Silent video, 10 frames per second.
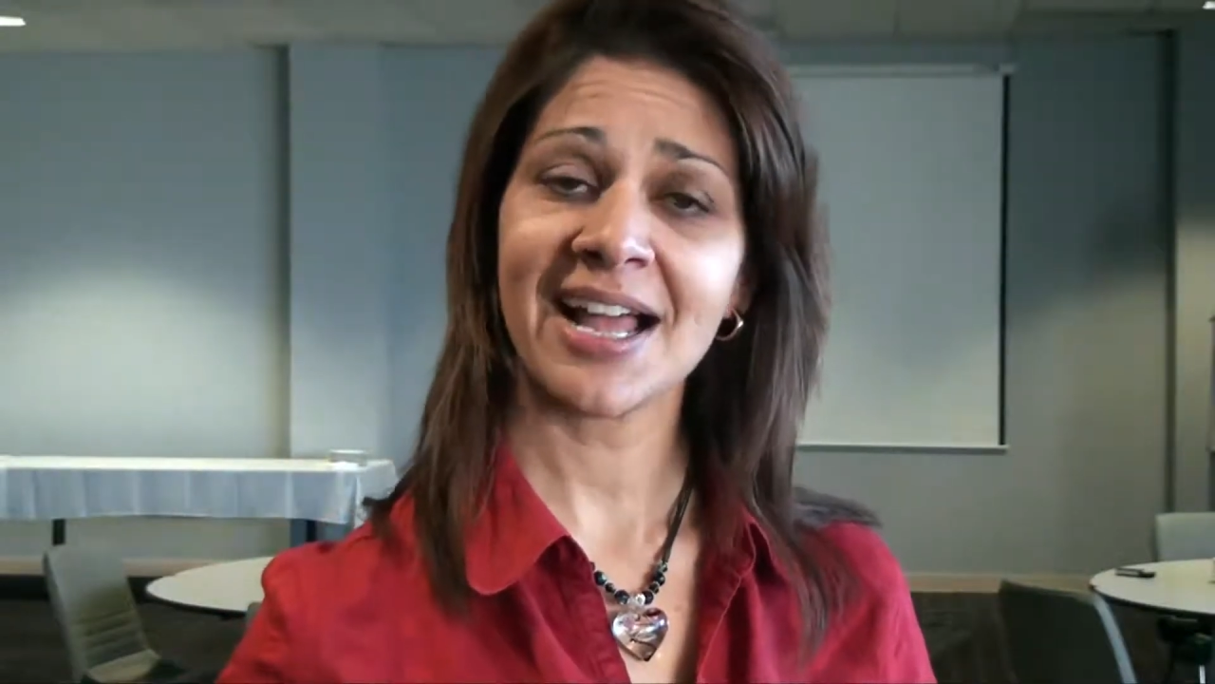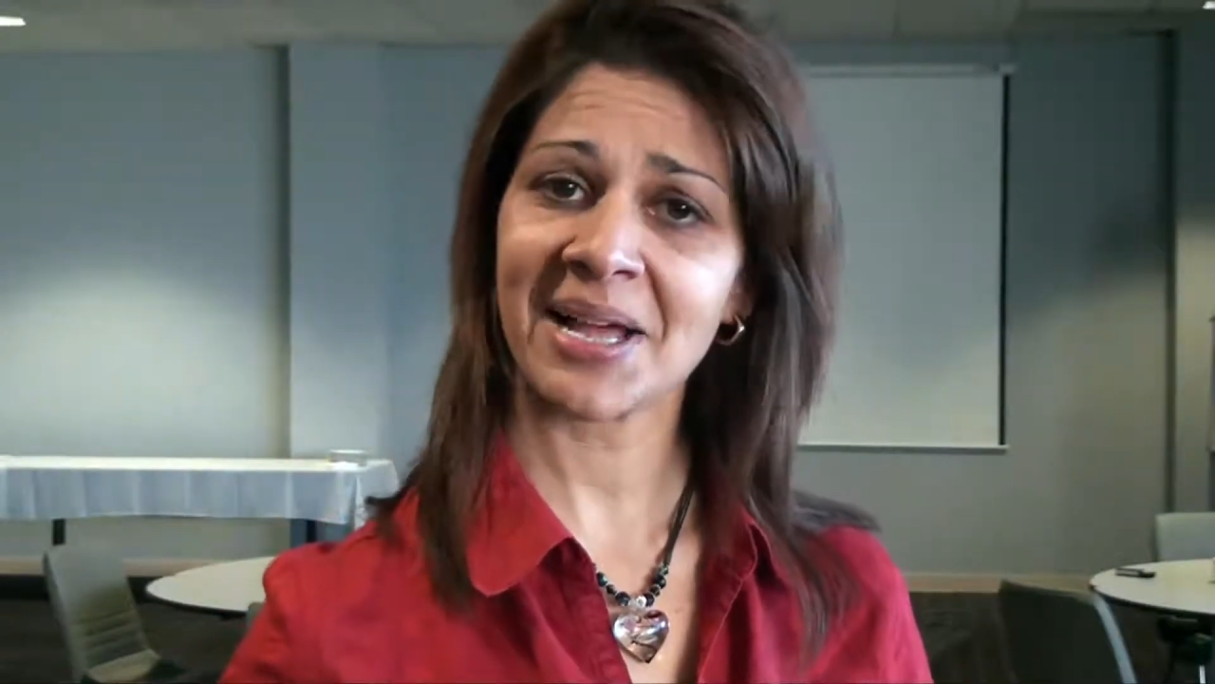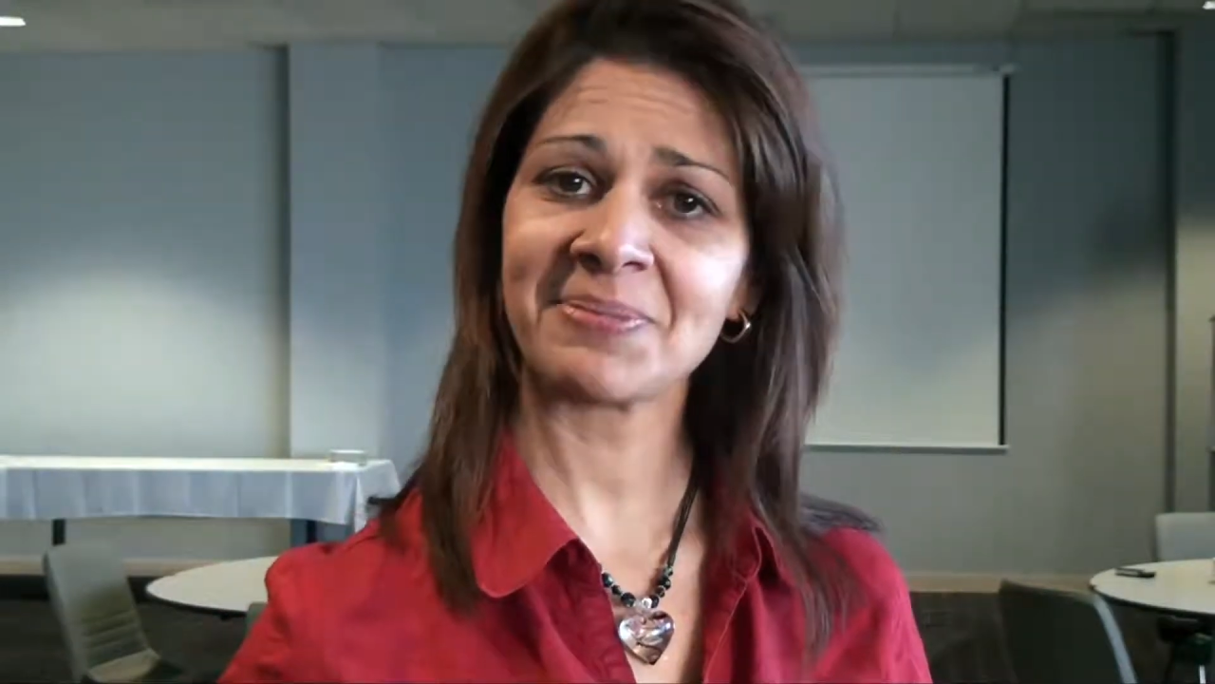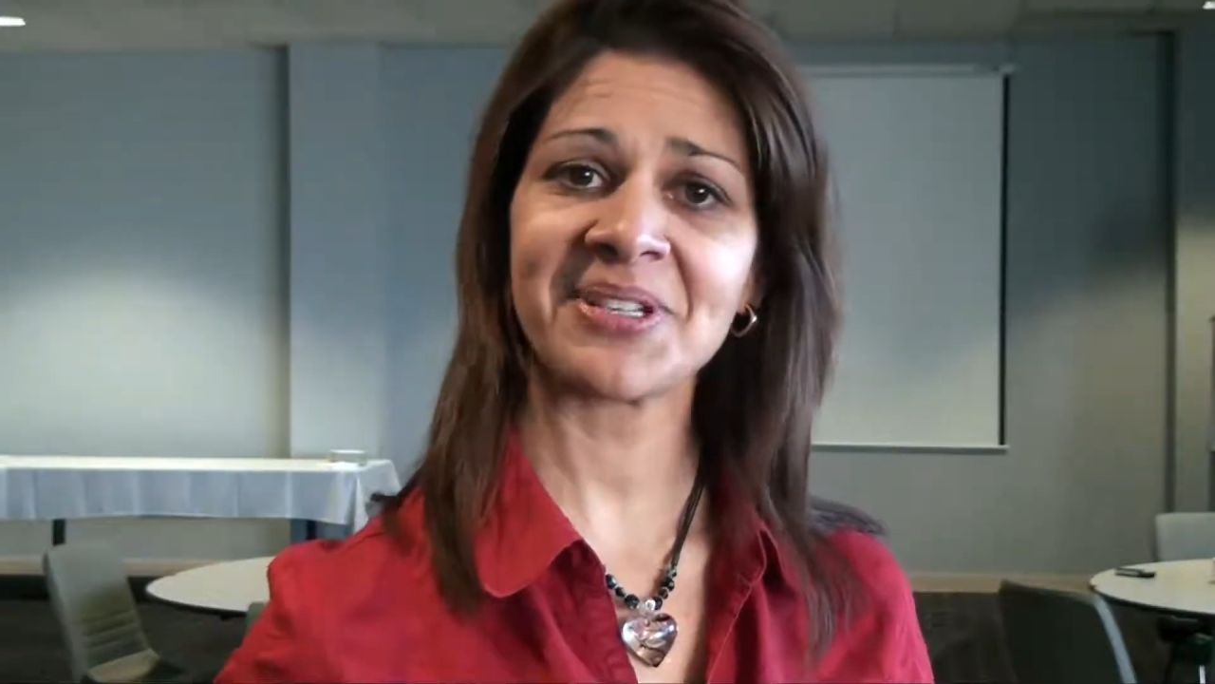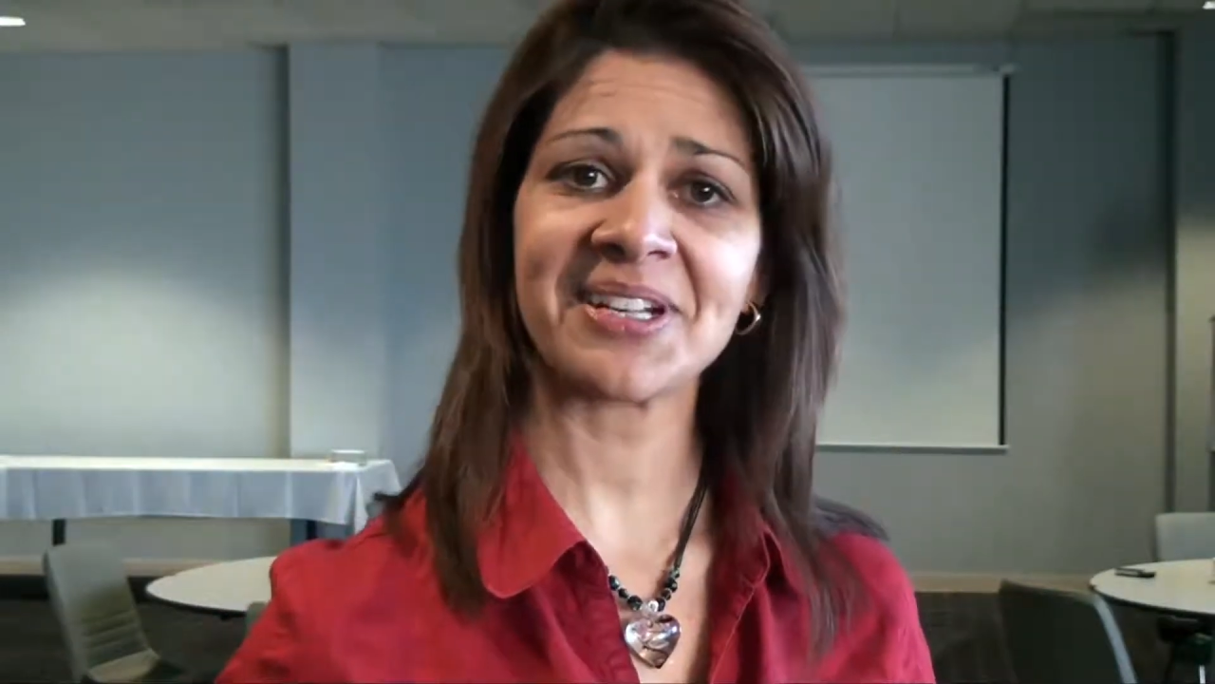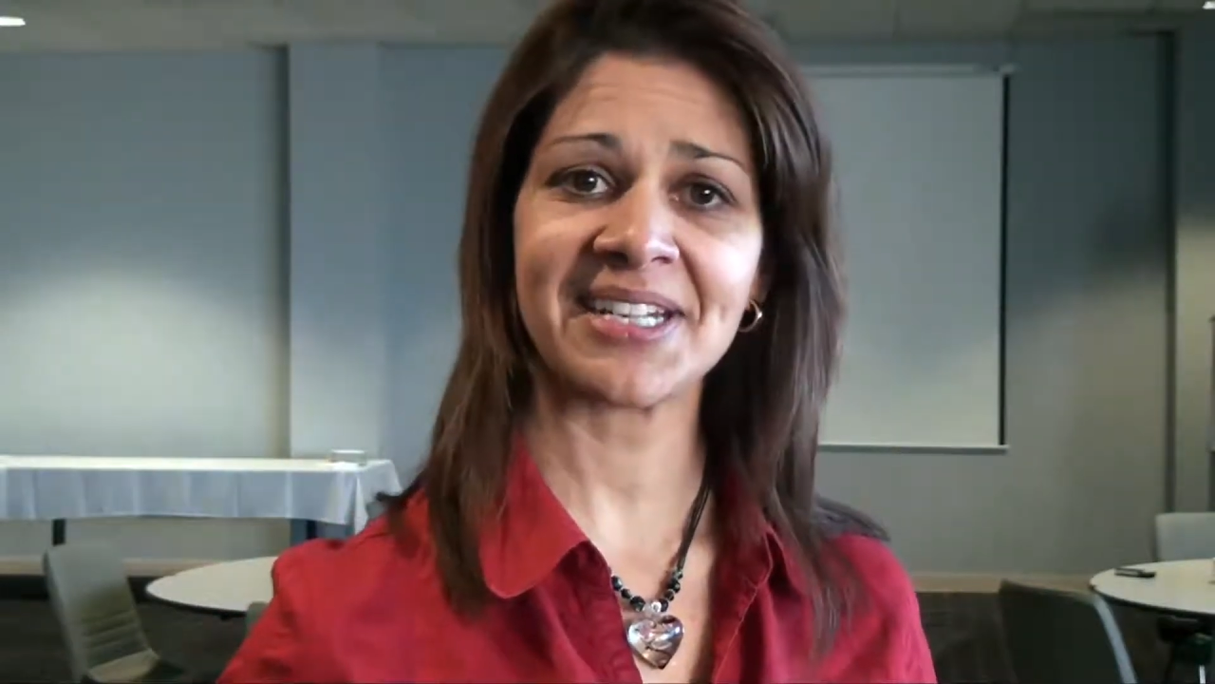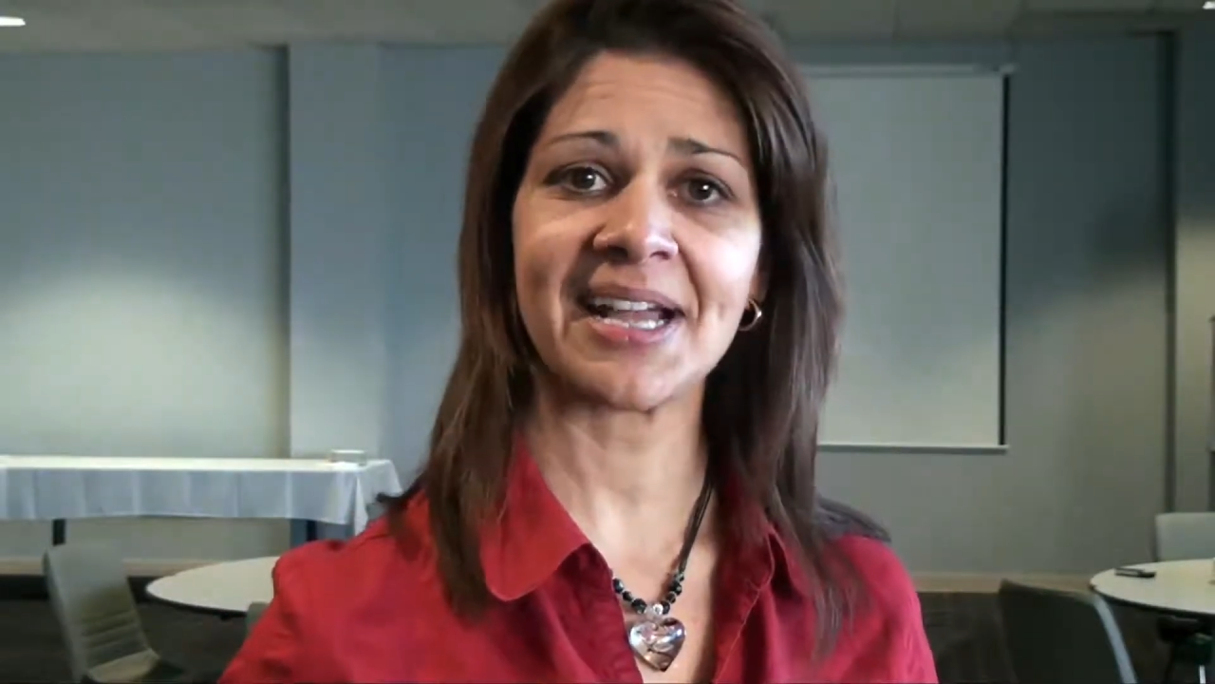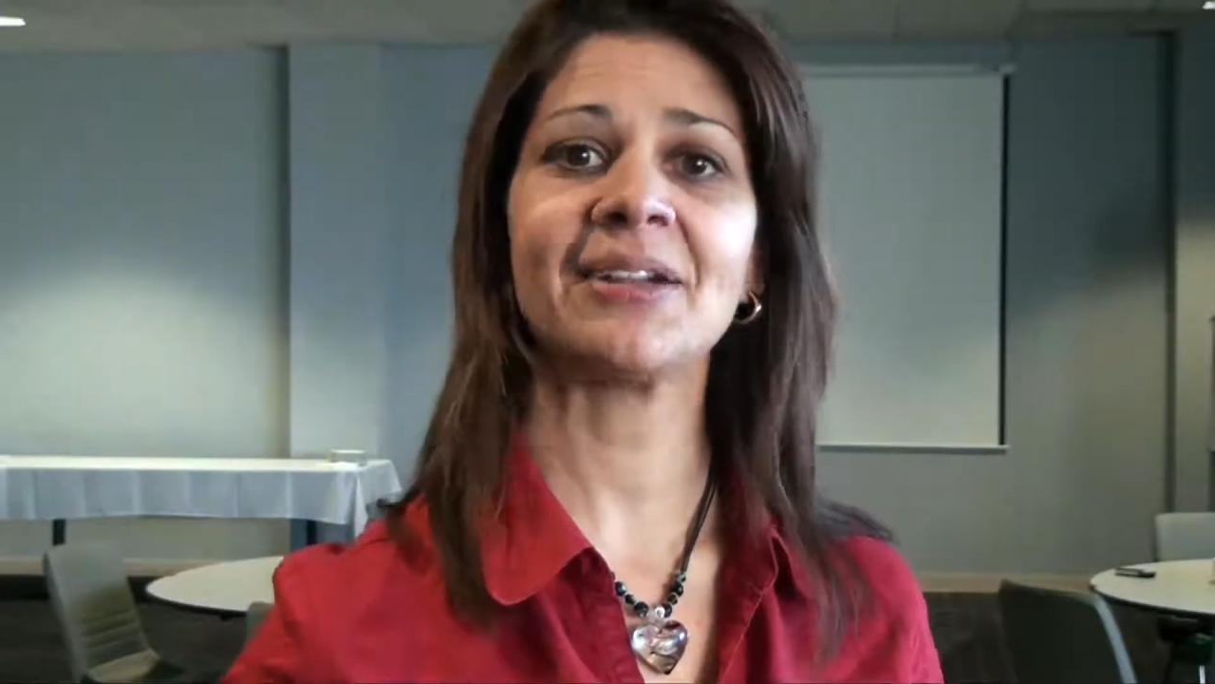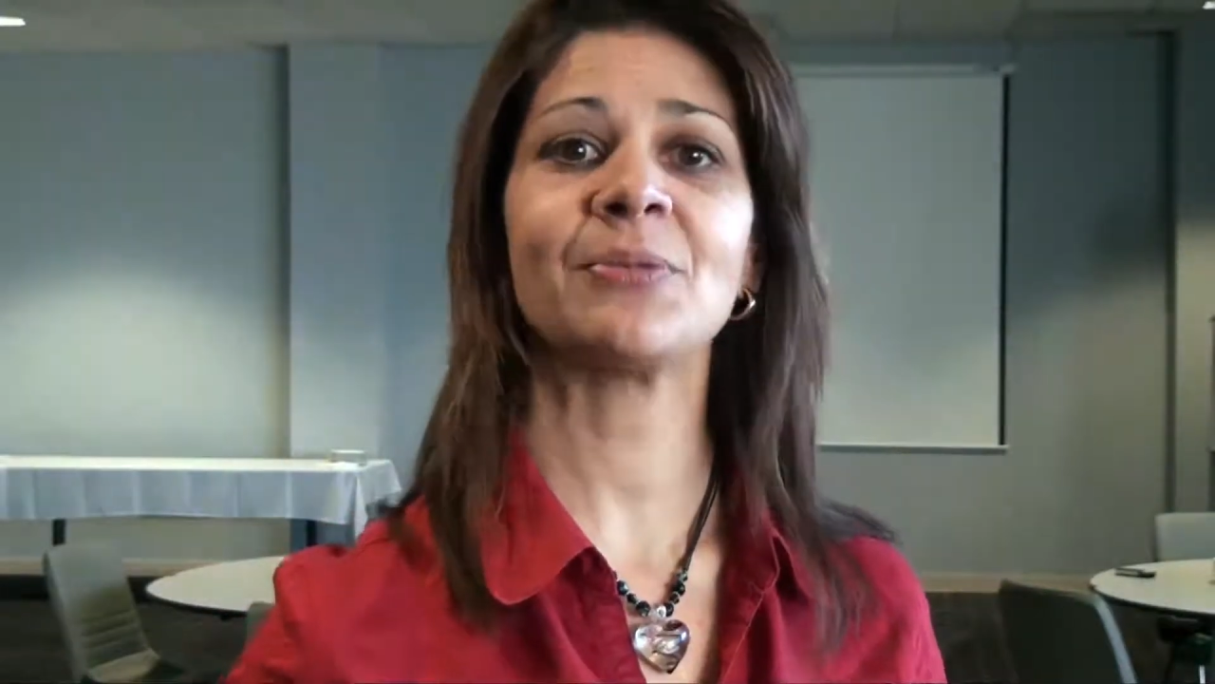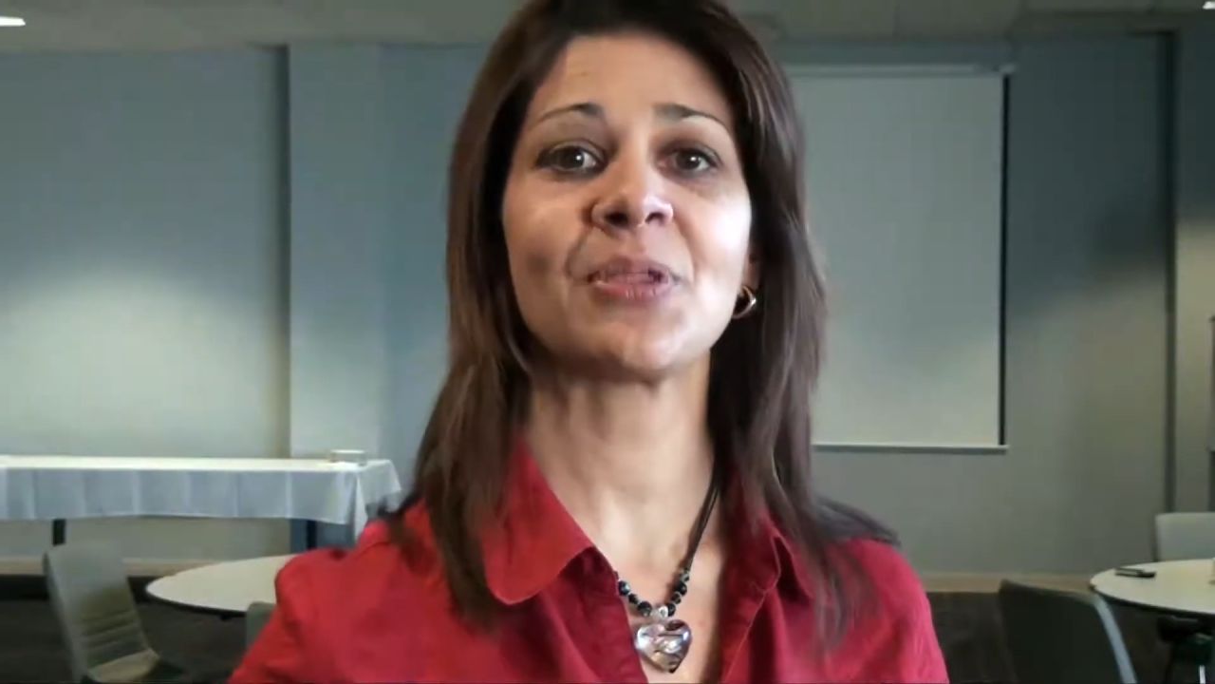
upside down,